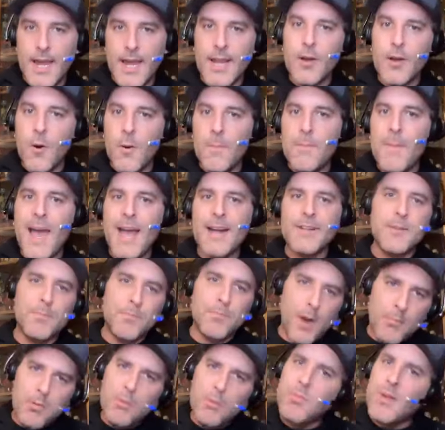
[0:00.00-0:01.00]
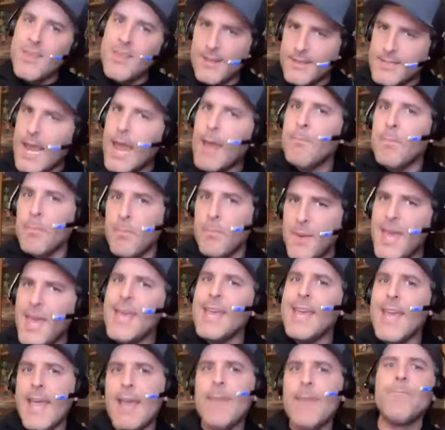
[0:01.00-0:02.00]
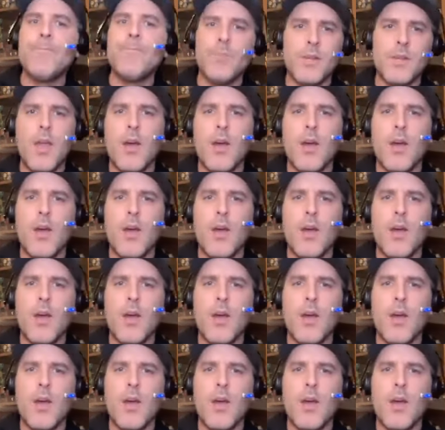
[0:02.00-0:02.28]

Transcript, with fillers: Kind of going back to probably the Tampa Bay game.